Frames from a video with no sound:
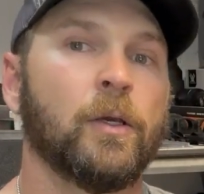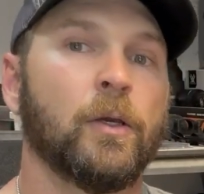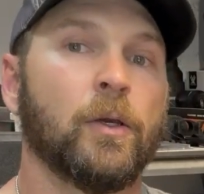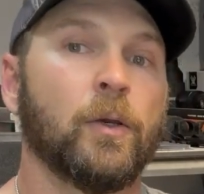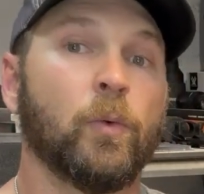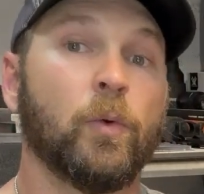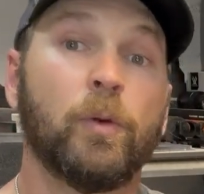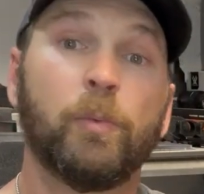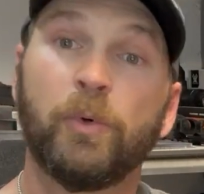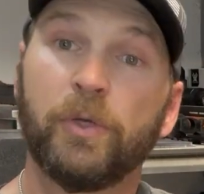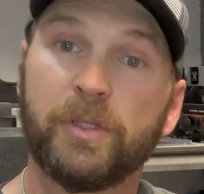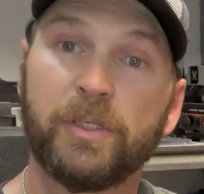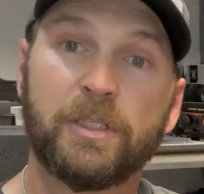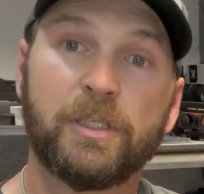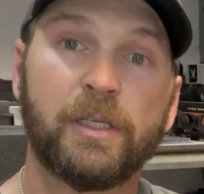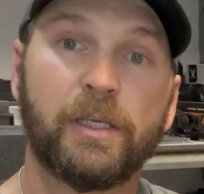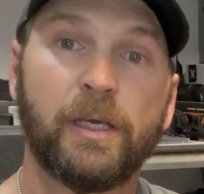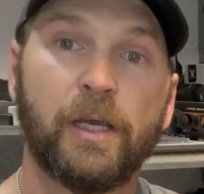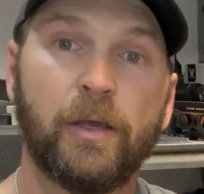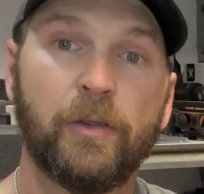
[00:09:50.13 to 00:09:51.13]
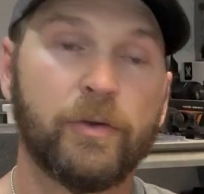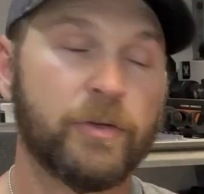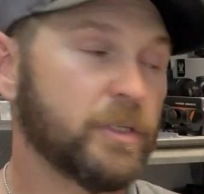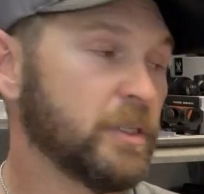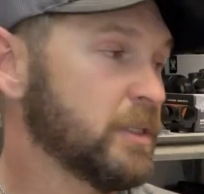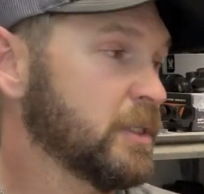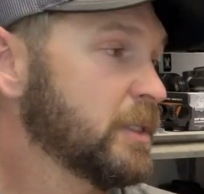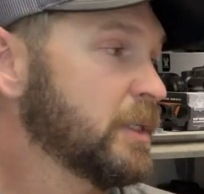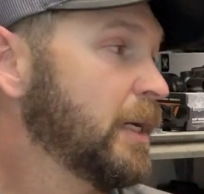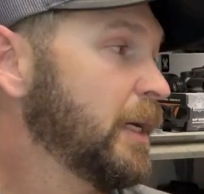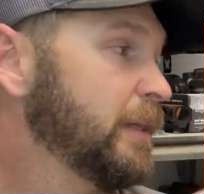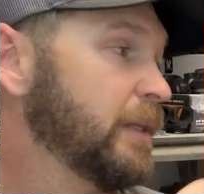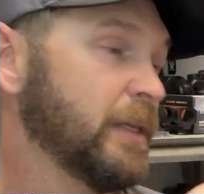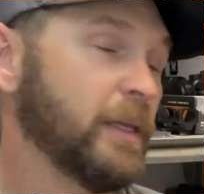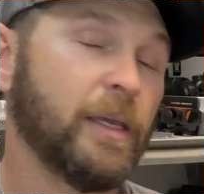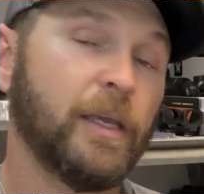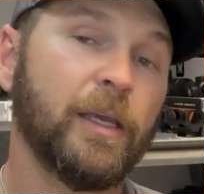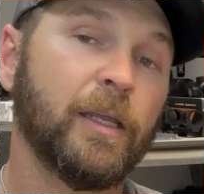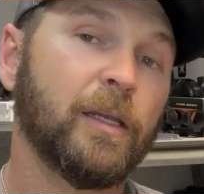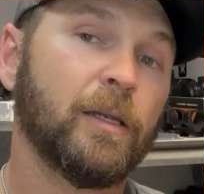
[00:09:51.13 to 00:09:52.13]
When you put this together, since it's got the
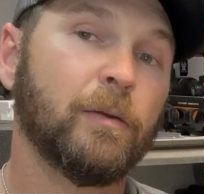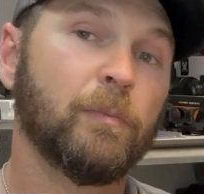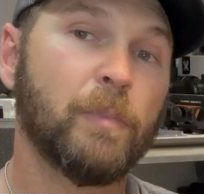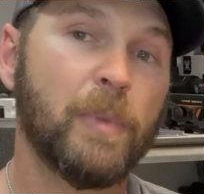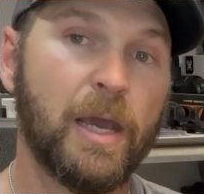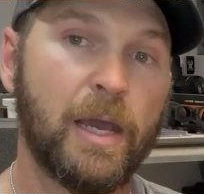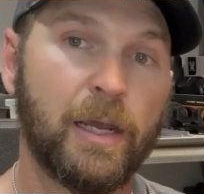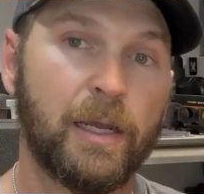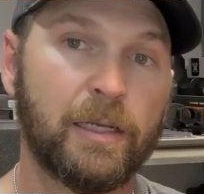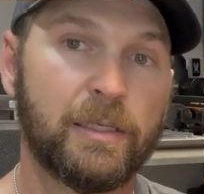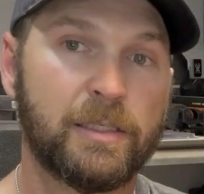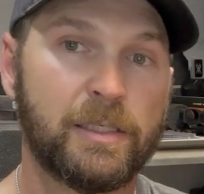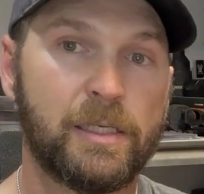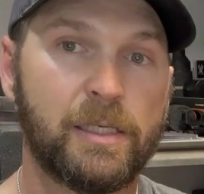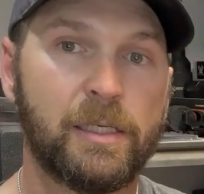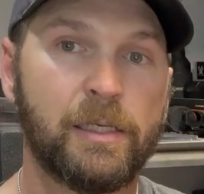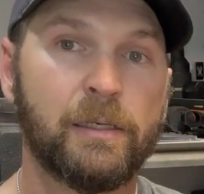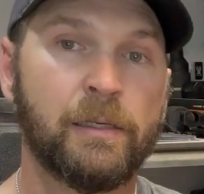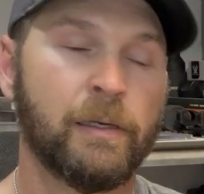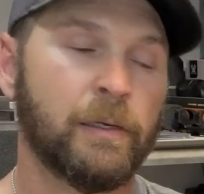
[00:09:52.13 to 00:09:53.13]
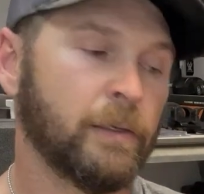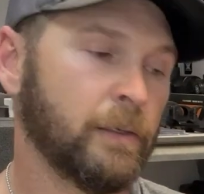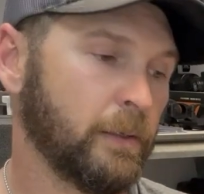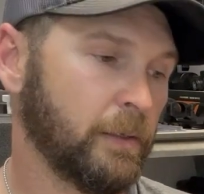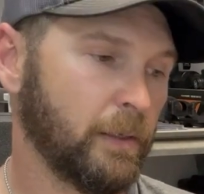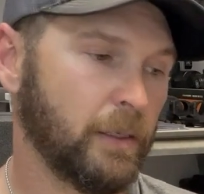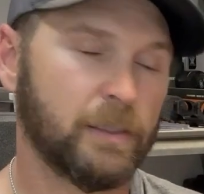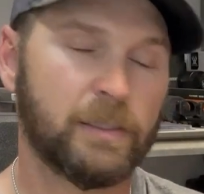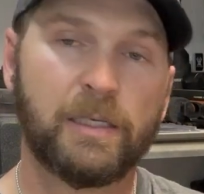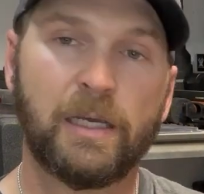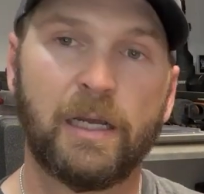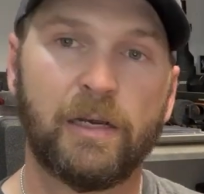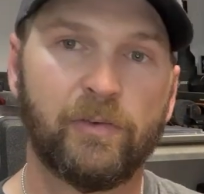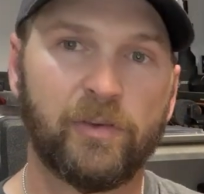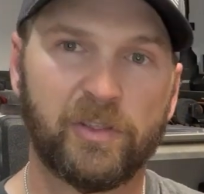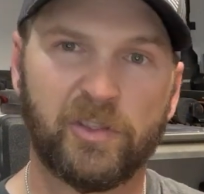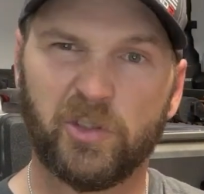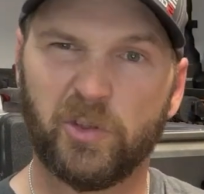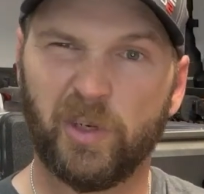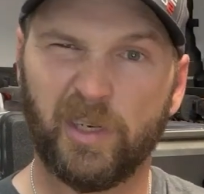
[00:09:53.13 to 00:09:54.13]
hidden magazine, it's kind of
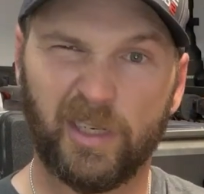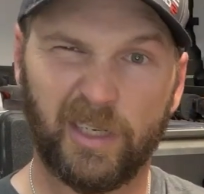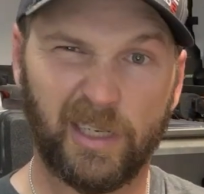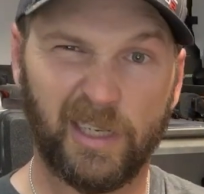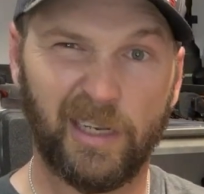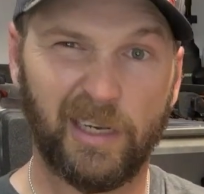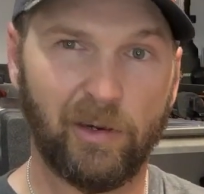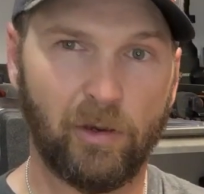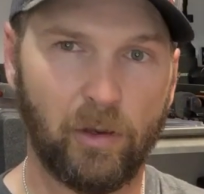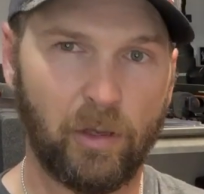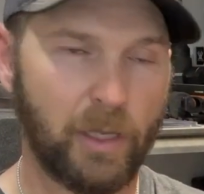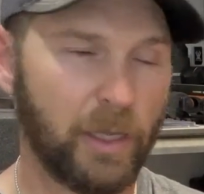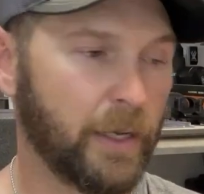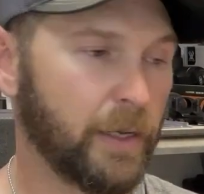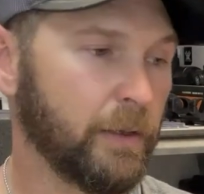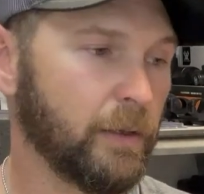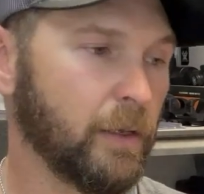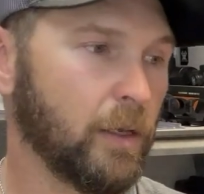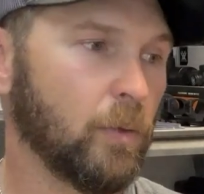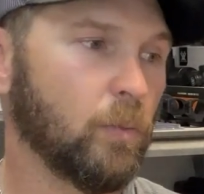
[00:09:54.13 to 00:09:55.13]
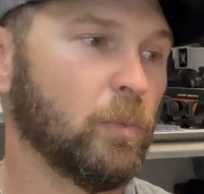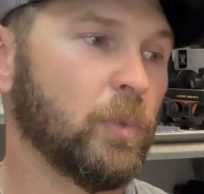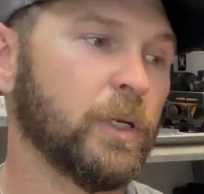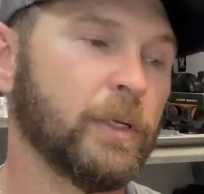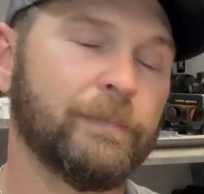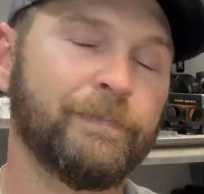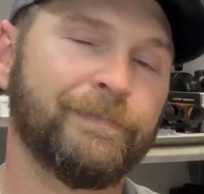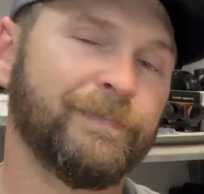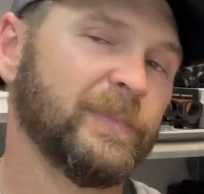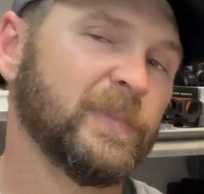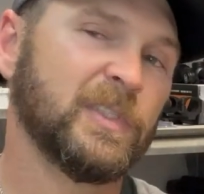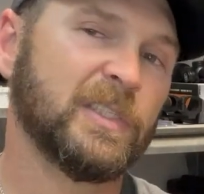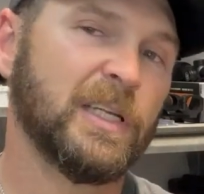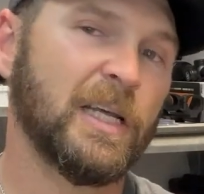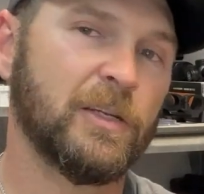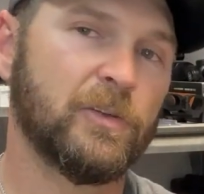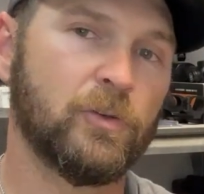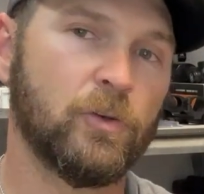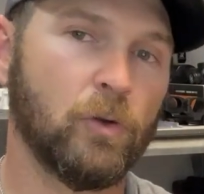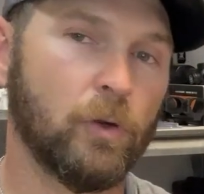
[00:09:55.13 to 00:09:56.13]
a trick to get it all lined up, but it's
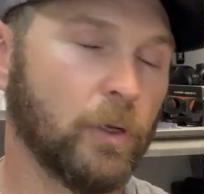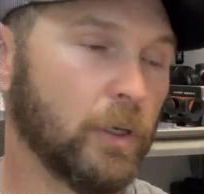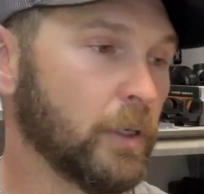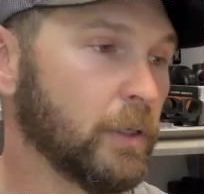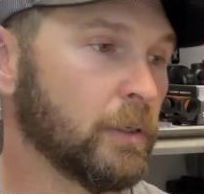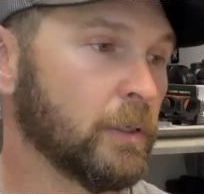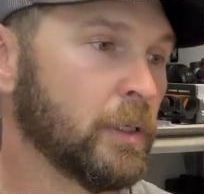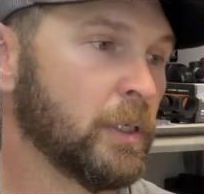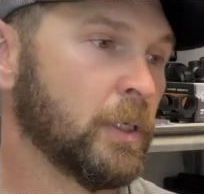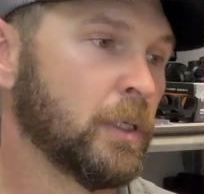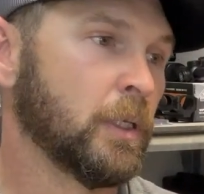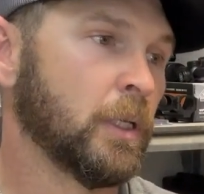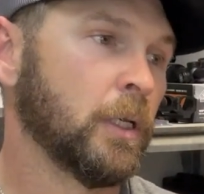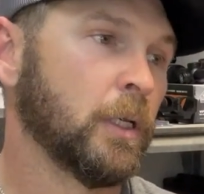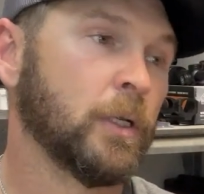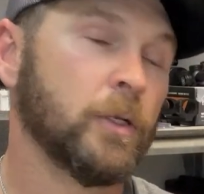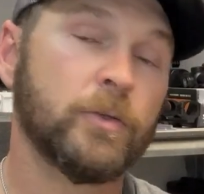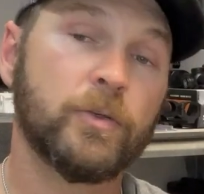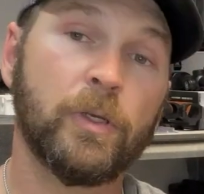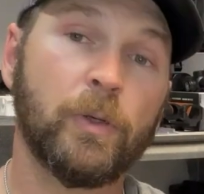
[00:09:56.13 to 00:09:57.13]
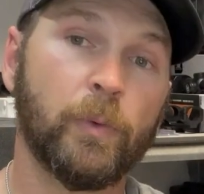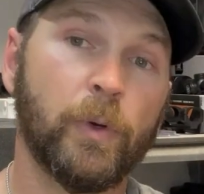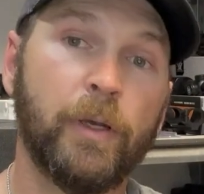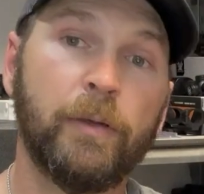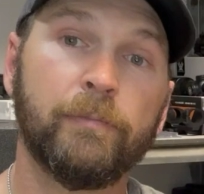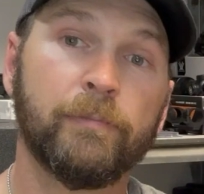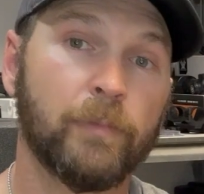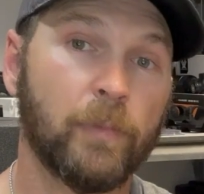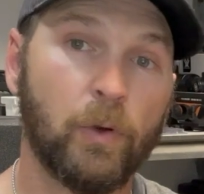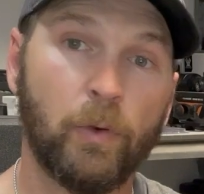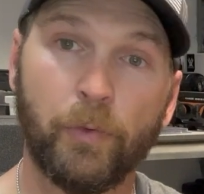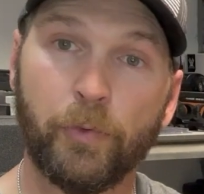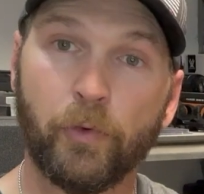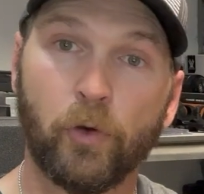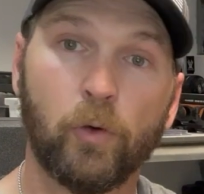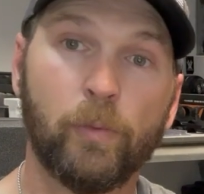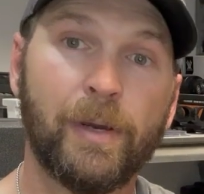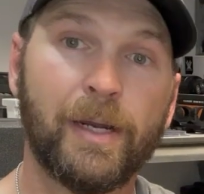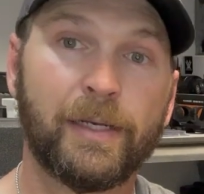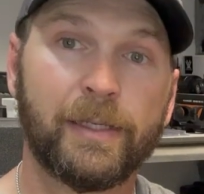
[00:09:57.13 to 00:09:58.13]
not too hard. So anyway, I'll
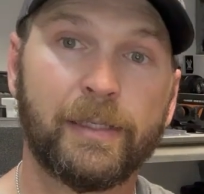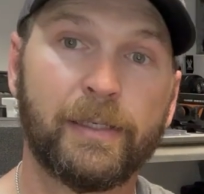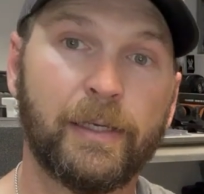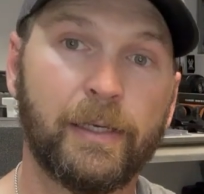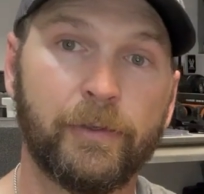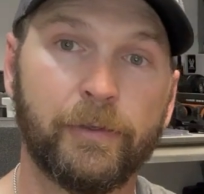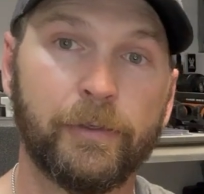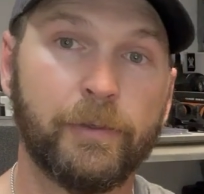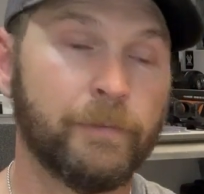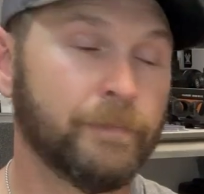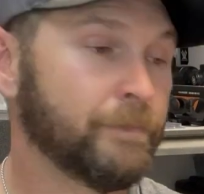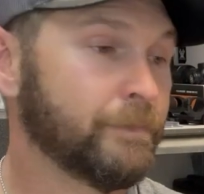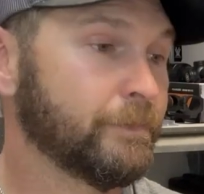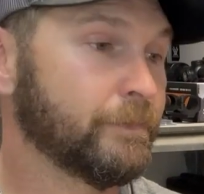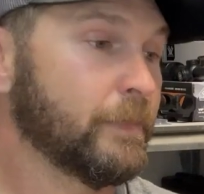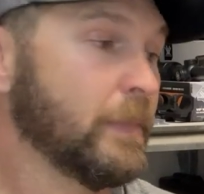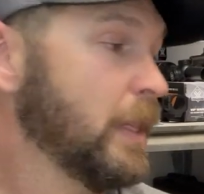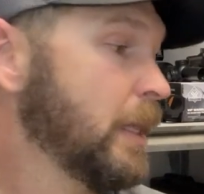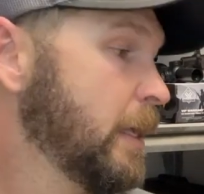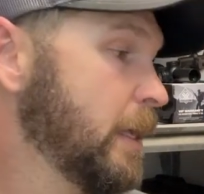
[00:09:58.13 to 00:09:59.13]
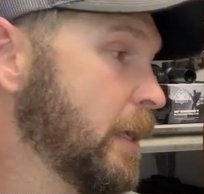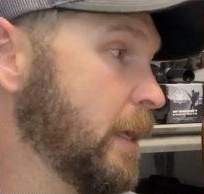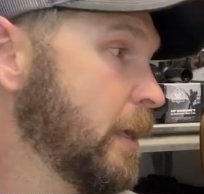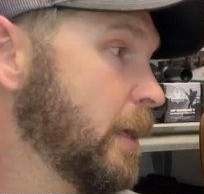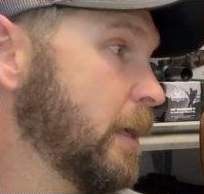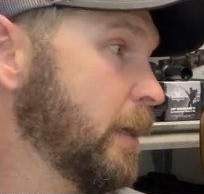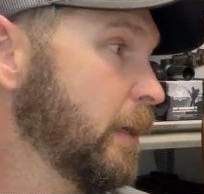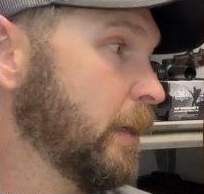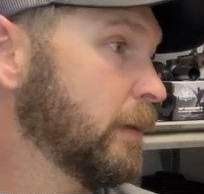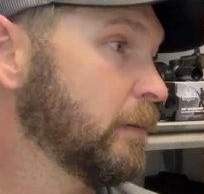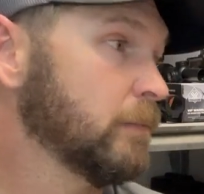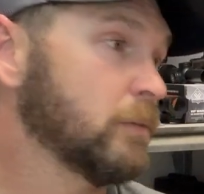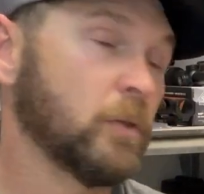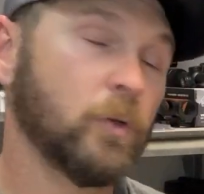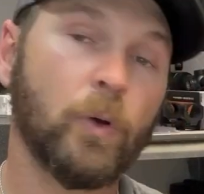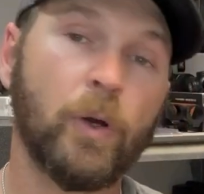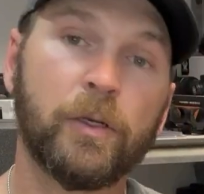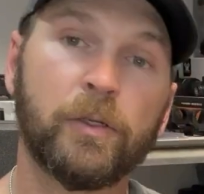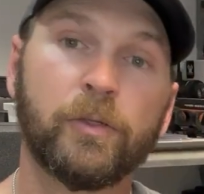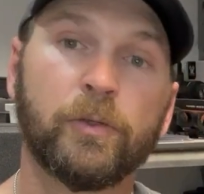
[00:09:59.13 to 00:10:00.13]
throw it back together and
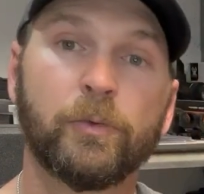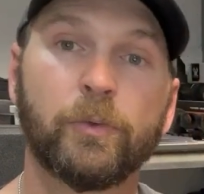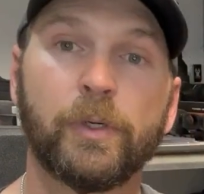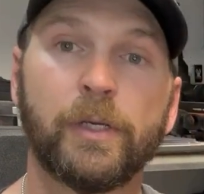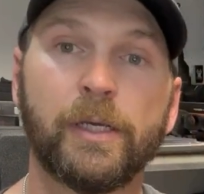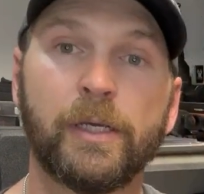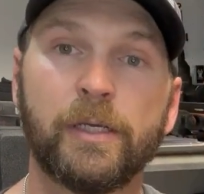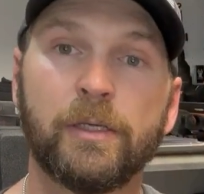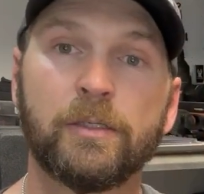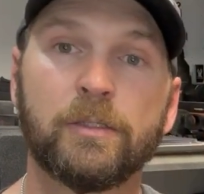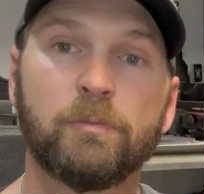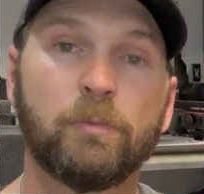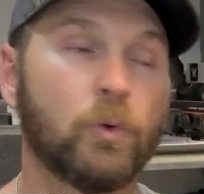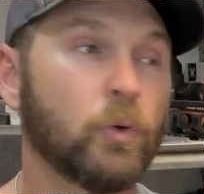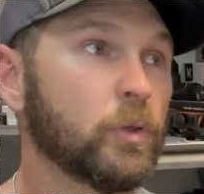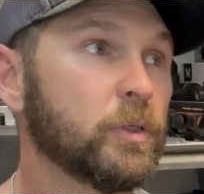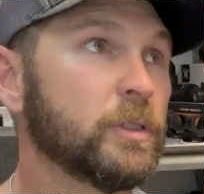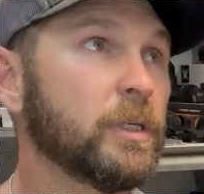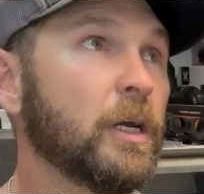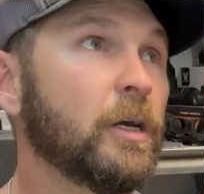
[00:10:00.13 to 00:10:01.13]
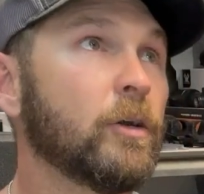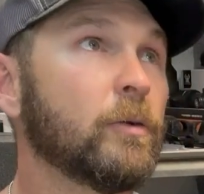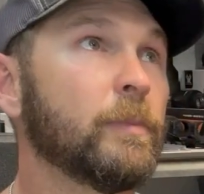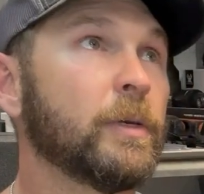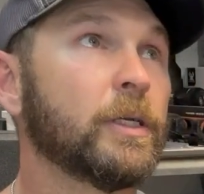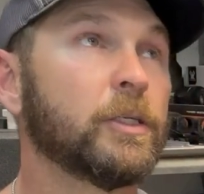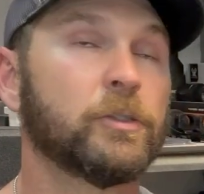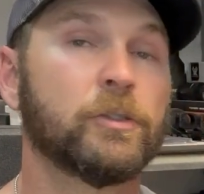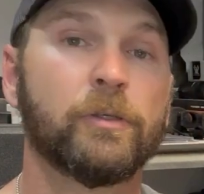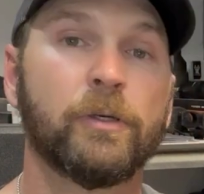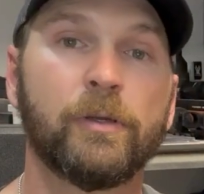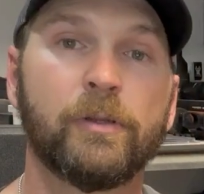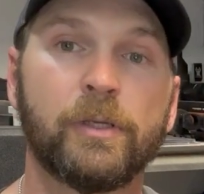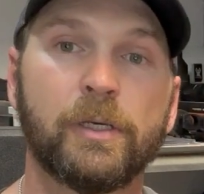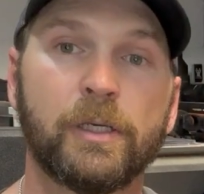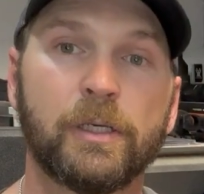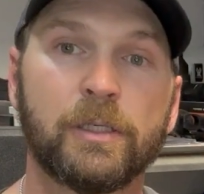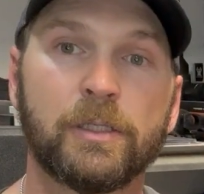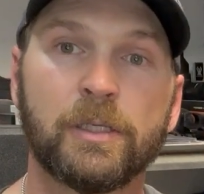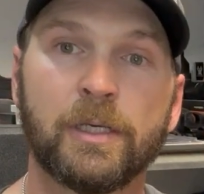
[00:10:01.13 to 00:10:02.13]
go out to the range, bore sighter, make sure
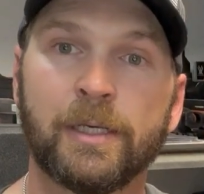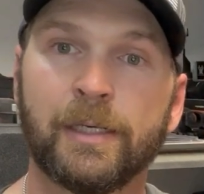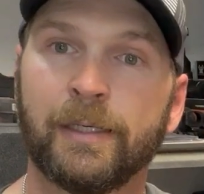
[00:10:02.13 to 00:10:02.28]
everything's